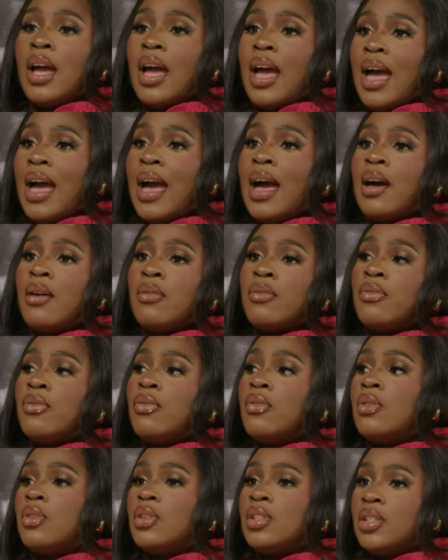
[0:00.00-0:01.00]

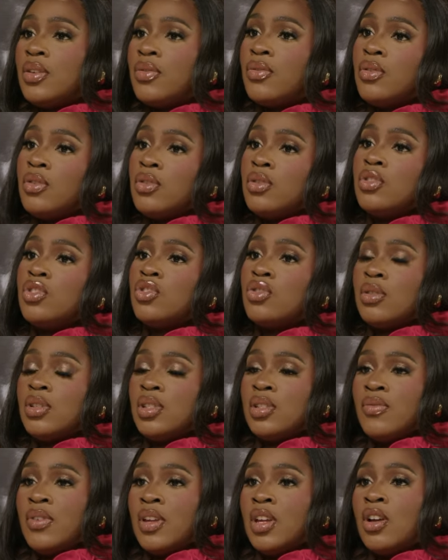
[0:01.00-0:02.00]
have different
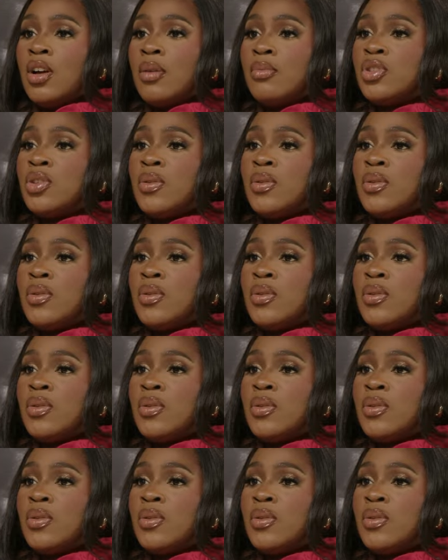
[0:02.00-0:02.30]
streams of income.